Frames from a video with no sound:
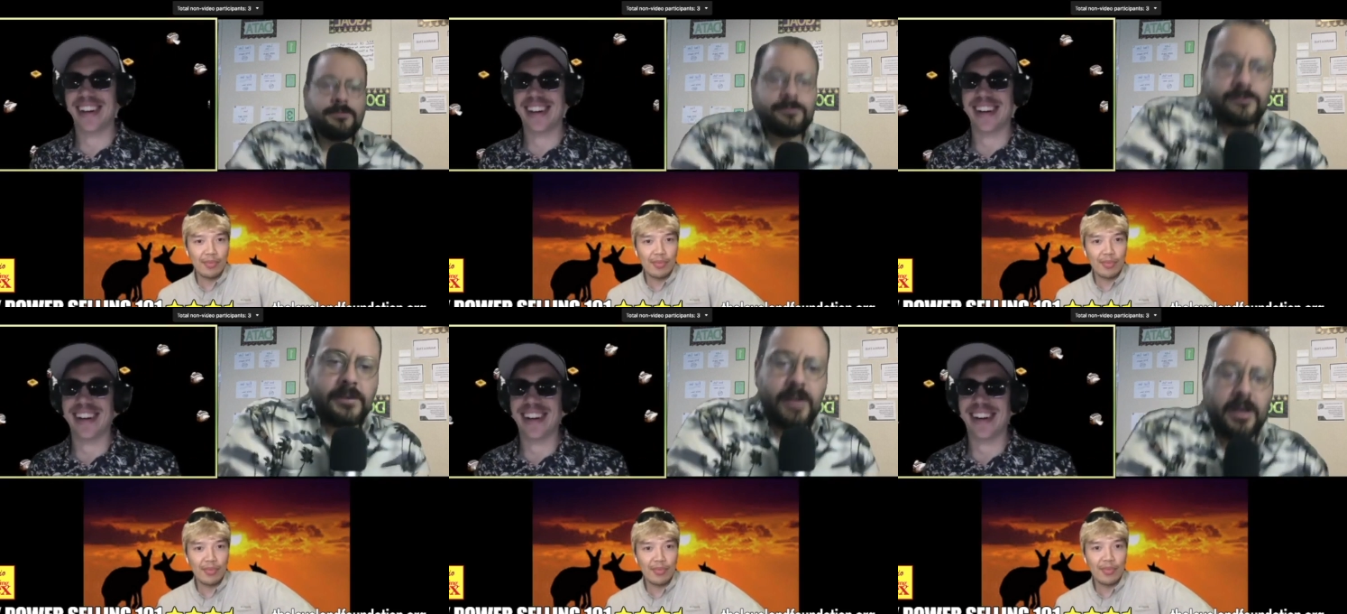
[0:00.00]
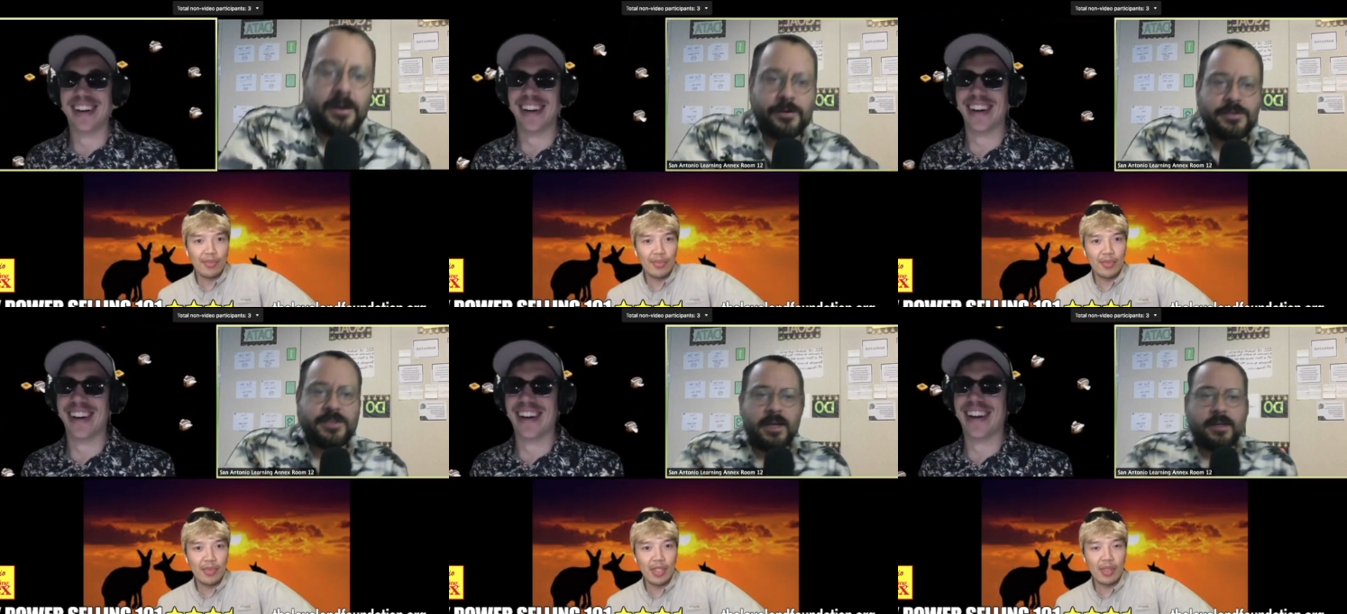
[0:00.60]
Speaker 1: You got to
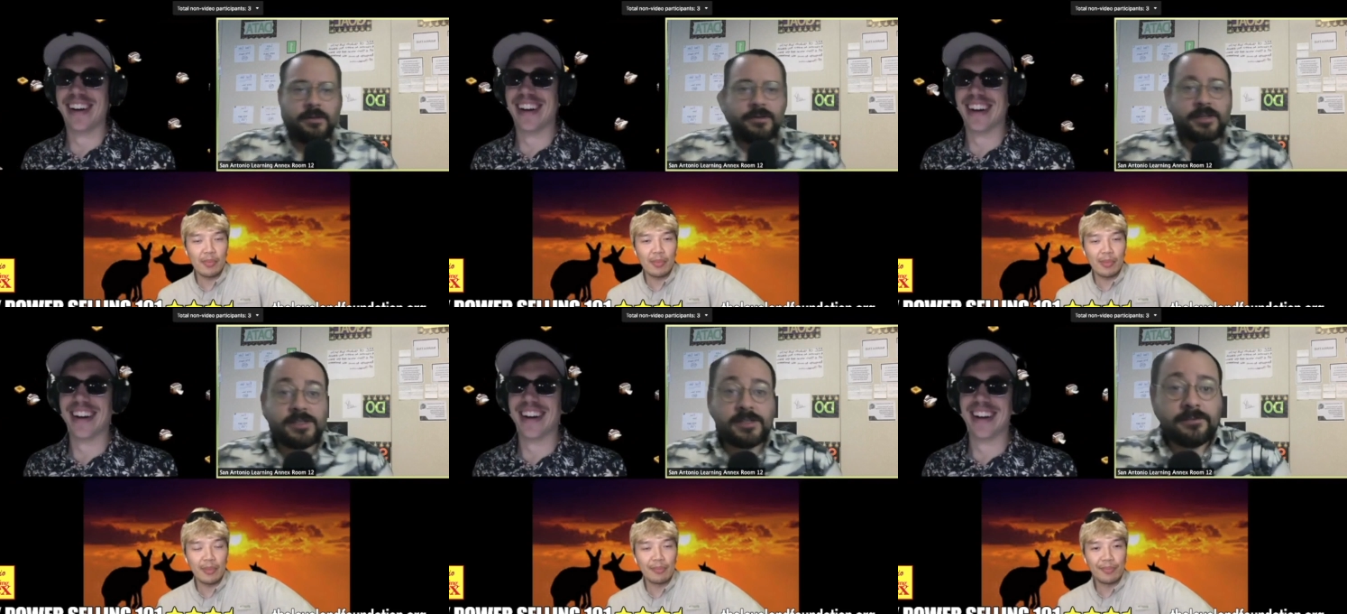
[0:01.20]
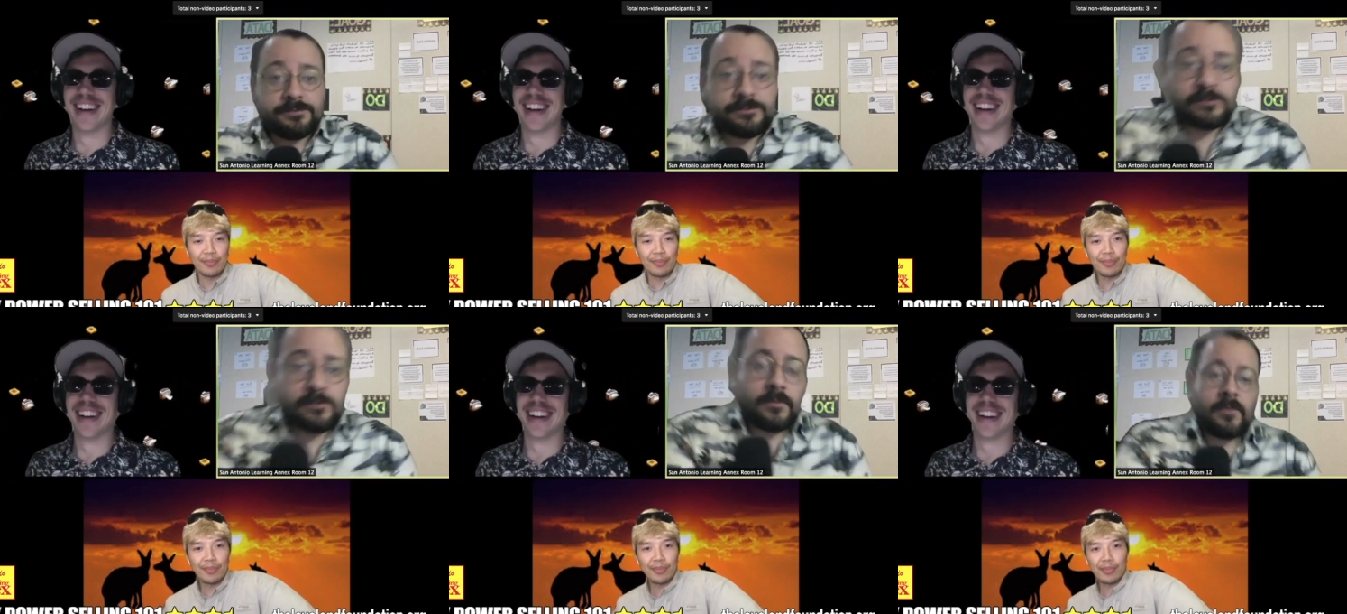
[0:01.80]
understand, Lukas. Yep.
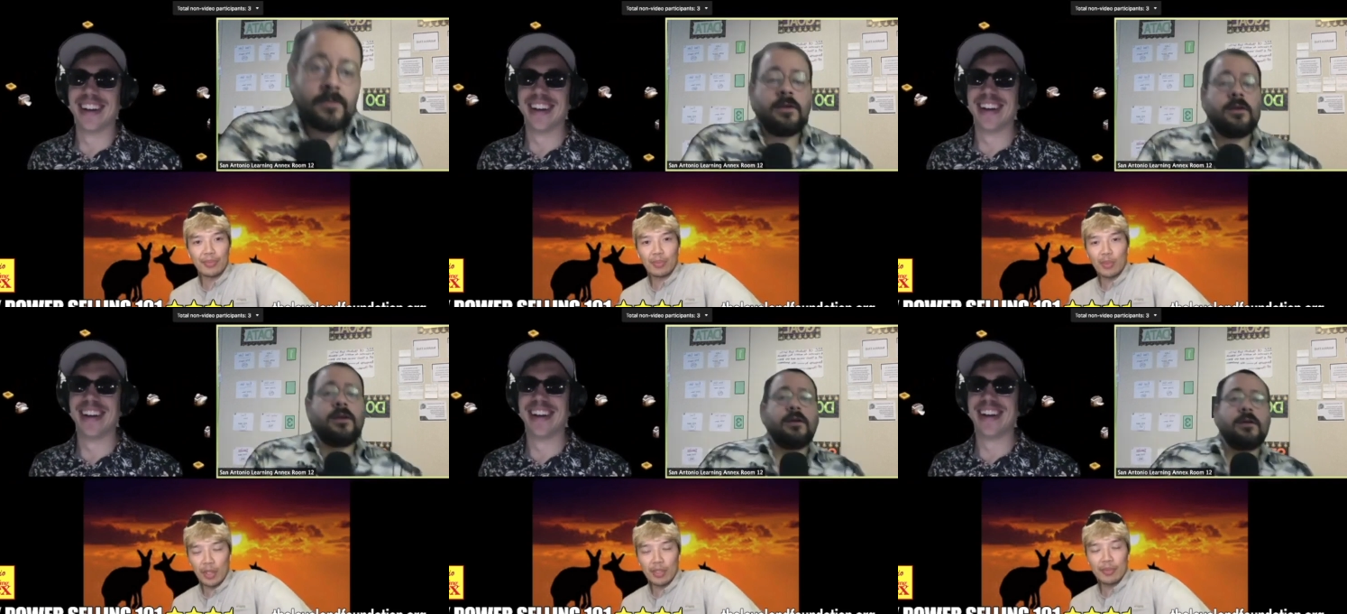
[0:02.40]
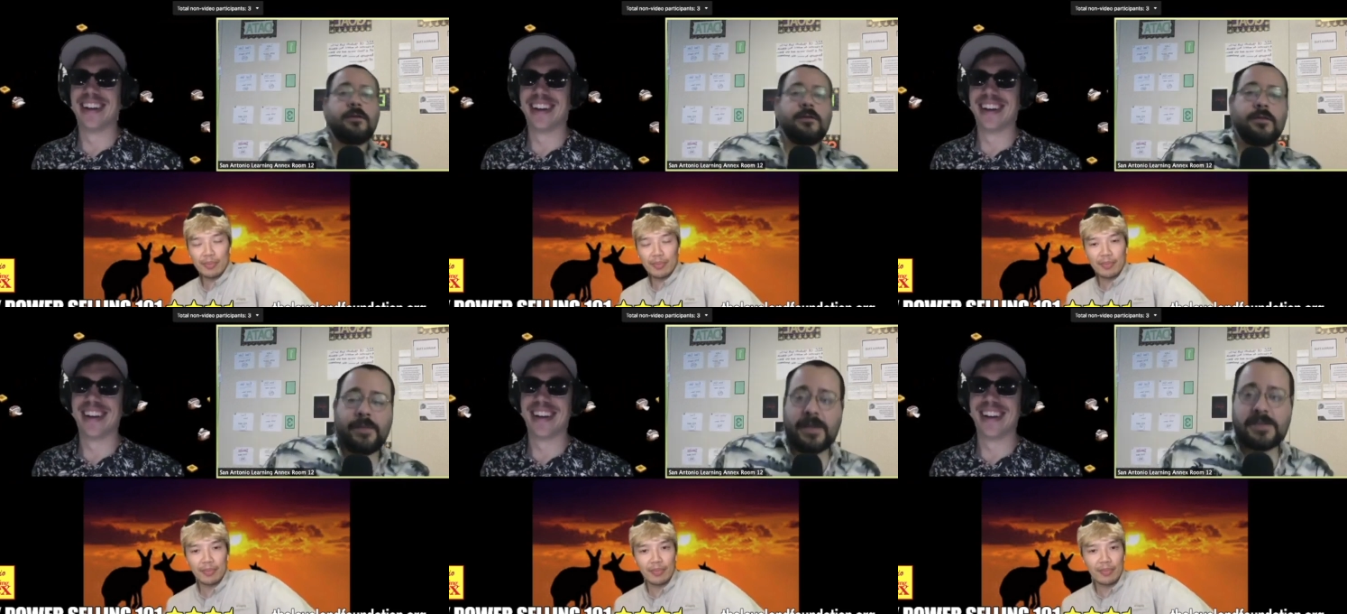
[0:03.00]
The right.
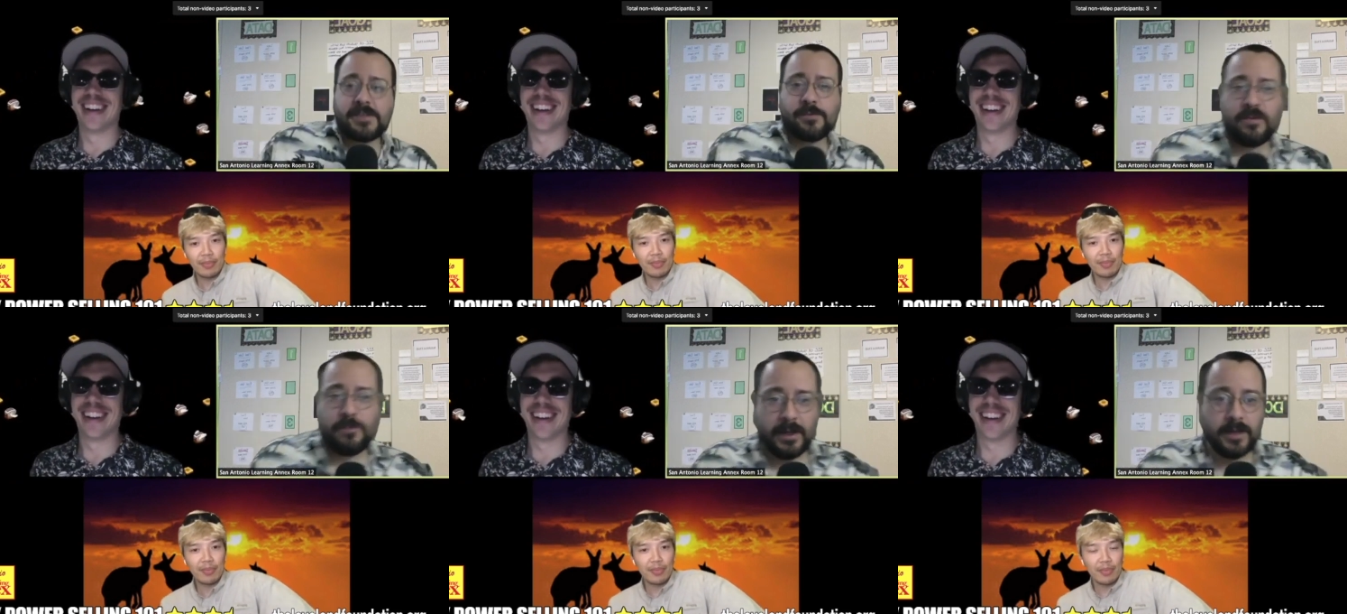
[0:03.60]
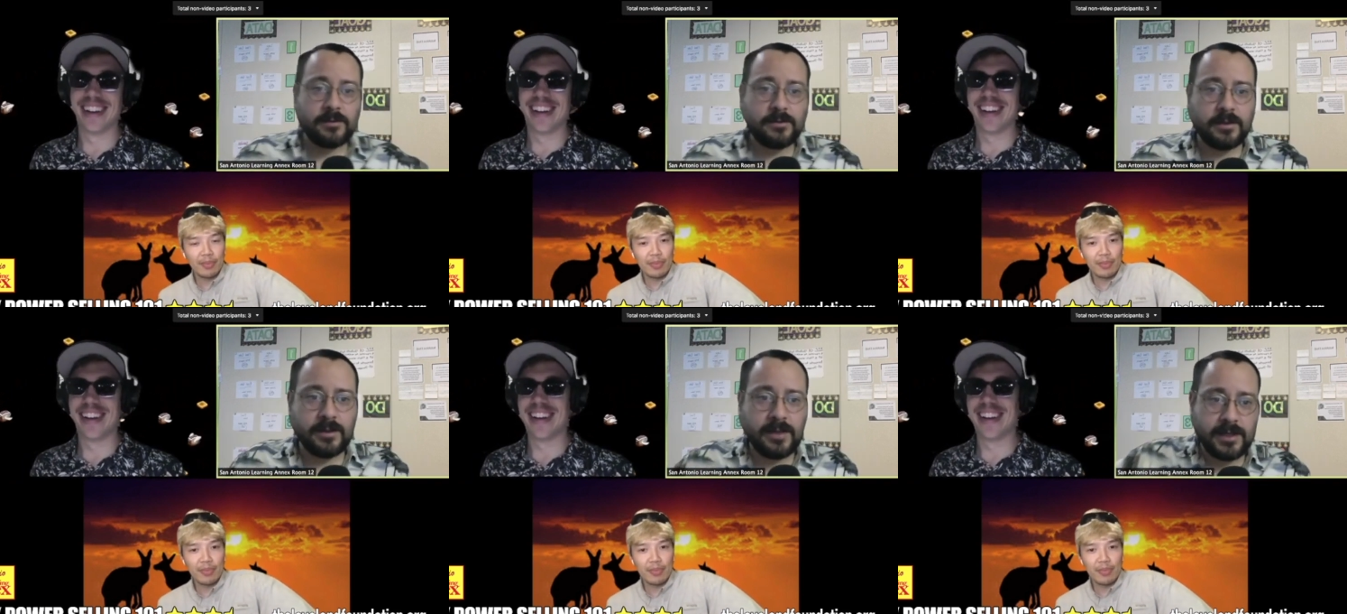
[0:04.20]
places we've been in the
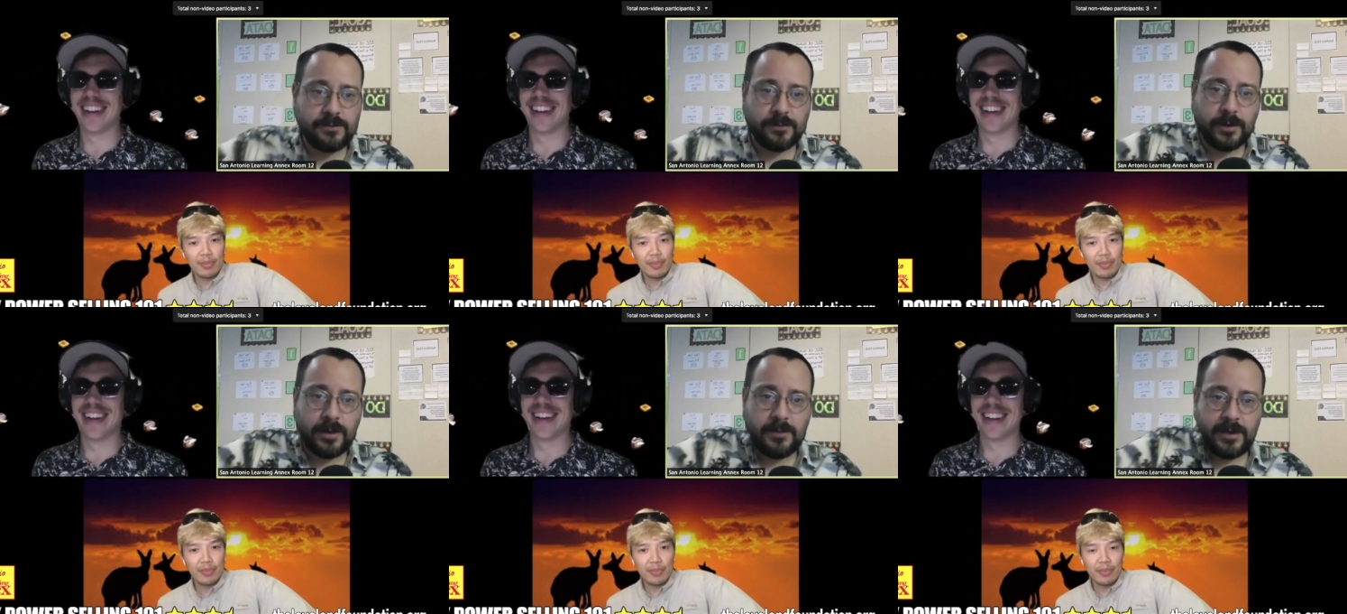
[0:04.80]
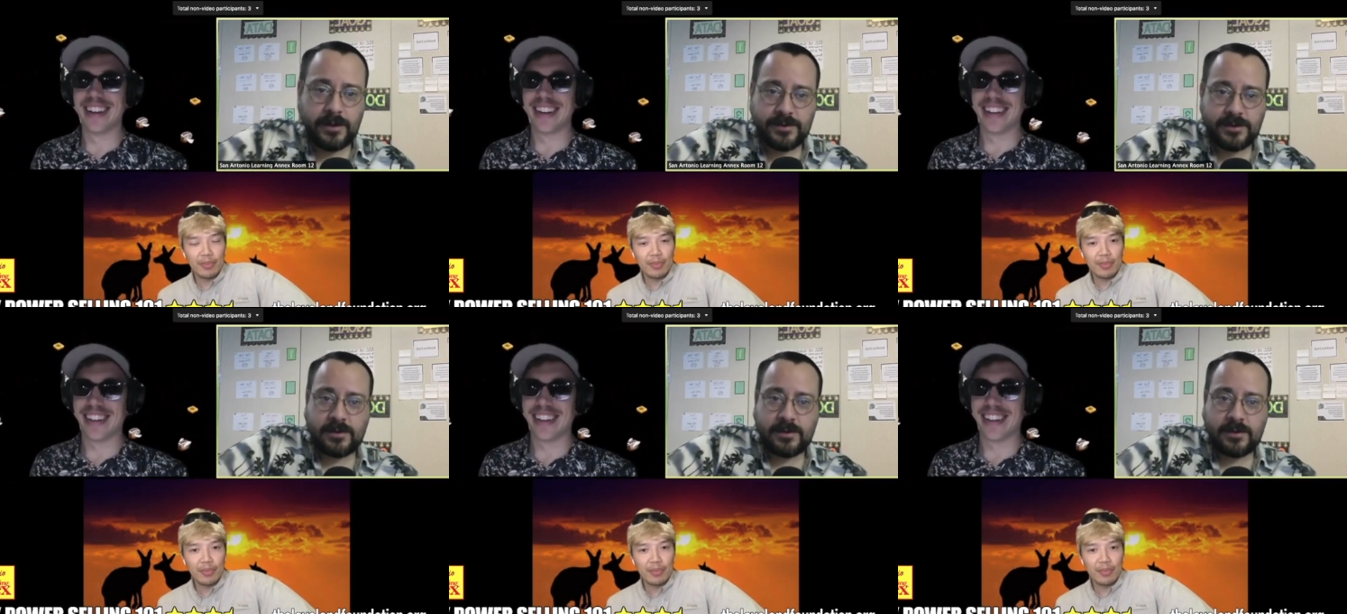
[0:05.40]
last 40 minutes,